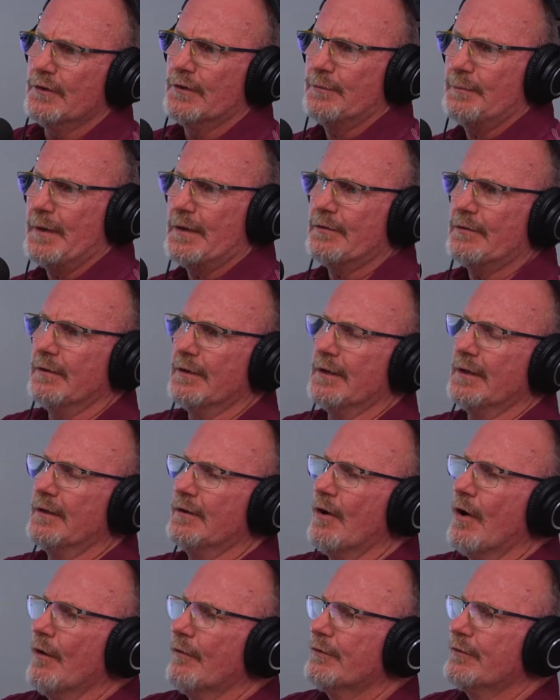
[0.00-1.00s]
especially
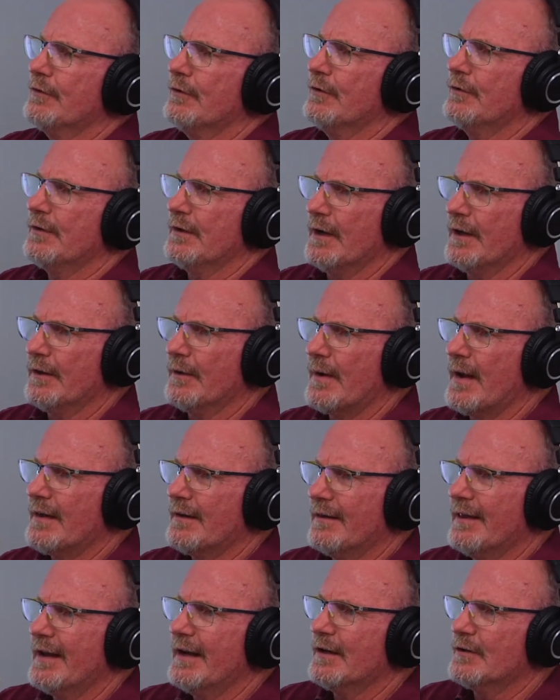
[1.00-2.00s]
golf shoes and other
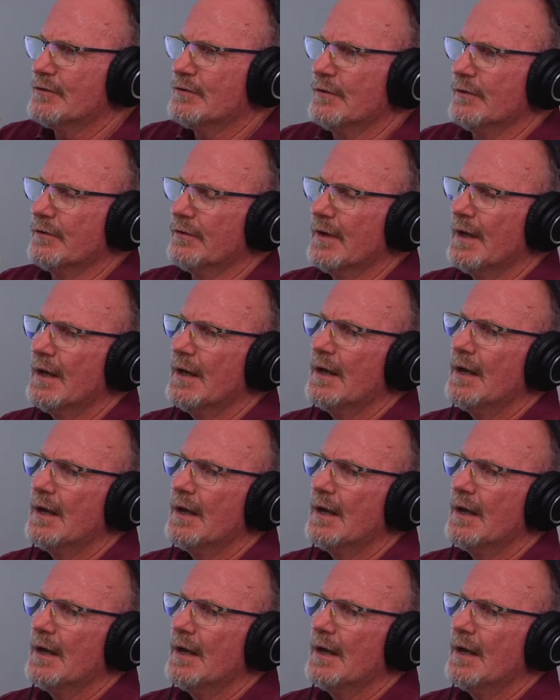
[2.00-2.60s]
athletic shoes.